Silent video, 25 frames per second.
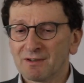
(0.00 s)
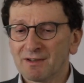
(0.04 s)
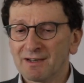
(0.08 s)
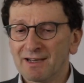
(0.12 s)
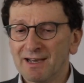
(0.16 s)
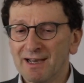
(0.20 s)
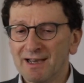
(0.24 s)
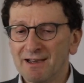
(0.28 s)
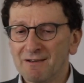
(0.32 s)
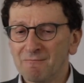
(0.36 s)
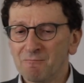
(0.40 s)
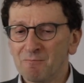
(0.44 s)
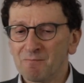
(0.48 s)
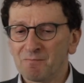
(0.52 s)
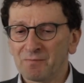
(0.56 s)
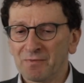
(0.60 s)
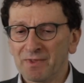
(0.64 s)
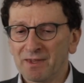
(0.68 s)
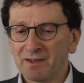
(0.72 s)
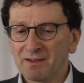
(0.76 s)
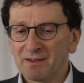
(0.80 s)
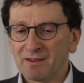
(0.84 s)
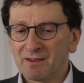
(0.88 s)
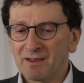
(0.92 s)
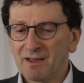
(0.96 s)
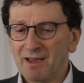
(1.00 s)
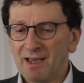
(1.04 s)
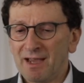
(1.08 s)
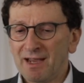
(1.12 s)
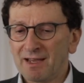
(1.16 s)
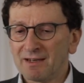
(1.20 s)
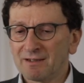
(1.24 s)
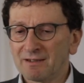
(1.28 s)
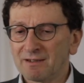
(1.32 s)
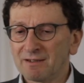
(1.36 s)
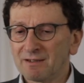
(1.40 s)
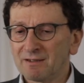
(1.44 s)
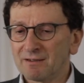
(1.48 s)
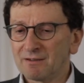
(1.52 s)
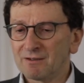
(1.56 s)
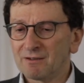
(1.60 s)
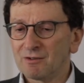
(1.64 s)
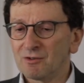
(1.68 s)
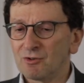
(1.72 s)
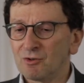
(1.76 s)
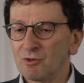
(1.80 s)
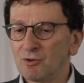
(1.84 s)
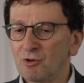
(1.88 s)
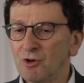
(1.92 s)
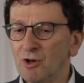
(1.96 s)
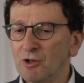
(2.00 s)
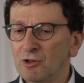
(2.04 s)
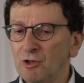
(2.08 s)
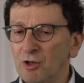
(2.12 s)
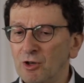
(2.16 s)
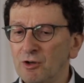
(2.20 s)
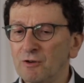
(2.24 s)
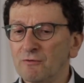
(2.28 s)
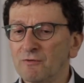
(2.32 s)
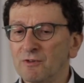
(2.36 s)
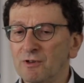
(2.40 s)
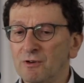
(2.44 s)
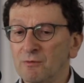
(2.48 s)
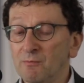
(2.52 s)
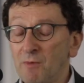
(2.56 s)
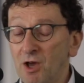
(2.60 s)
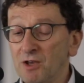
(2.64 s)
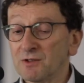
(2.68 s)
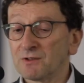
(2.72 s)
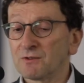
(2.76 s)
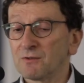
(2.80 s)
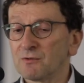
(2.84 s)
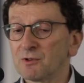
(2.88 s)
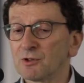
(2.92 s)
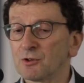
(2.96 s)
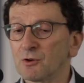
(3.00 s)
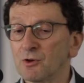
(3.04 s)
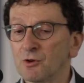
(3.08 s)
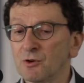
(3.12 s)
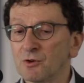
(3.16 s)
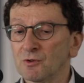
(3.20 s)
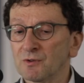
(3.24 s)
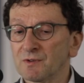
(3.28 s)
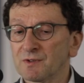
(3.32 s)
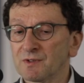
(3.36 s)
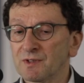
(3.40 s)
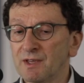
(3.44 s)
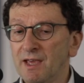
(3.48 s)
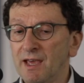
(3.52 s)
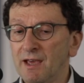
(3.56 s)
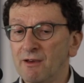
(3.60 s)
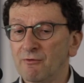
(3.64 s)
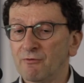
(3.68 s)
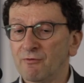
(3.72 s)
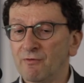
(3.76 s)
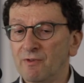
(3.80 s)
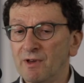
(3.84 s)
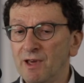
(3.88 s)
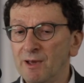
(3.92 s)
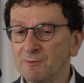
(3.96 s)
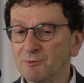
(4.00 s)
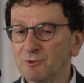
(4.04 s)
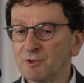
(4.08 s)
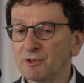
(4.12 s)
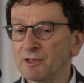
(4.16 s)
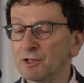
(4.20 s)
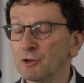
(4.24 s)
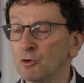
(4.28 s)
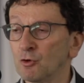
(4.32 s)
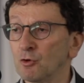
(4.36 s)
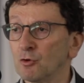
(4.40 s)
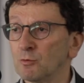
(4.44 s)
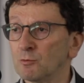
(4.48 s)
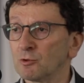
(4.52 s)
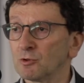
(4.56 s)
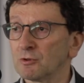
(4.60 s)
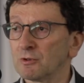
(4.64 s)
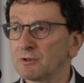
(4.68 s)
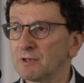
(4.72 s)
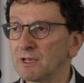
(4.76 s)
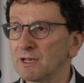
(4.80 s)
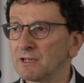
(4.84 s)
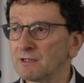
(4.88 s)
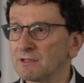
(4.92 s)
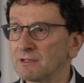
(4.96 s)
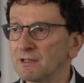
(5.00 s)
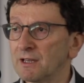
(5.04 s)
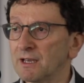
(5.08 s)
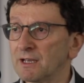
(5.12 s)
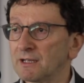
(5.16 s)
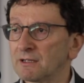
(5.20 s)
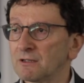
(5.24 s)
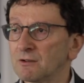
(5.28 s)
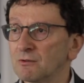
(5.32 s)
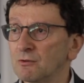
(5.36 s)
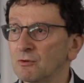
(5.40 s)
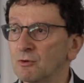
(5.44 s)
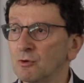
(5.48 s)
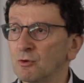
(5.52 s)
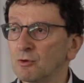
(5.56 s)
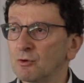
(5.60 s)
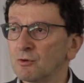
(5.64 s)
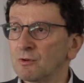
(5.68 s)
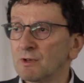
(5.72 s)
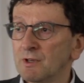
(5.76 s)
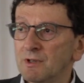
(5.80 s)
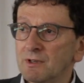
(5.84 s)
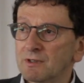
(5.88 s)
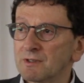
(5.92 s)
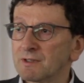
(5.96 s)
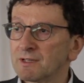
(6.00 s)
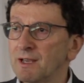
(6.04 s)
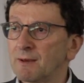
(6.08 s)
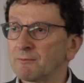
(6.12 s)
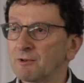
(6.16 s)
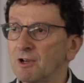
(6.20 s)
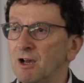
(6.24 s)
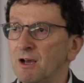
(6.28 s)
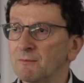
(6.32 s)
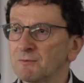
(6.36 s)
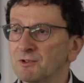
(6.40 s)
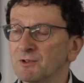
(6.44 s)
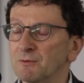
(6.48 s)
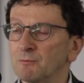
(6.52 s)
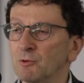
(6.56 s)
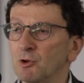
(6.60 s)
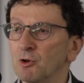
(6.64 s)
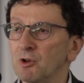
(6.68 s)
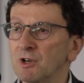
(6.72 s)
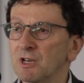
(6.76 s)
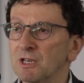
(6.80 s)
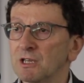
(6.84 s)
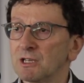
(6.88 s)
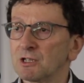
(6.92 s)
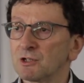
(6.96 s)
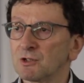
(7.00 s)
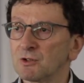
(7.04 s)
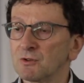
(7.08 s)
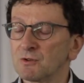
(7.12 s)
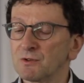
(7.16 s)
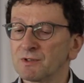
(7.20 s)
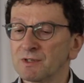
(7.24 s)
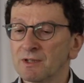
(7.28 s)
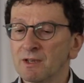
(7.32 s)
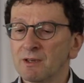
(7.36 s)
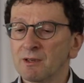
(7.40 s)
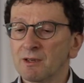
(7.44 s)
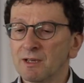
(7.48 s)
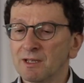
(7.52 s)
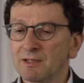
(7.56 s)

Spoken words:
And a lot of most of the girls have absolutely normal intellect or sometimes some learning issues.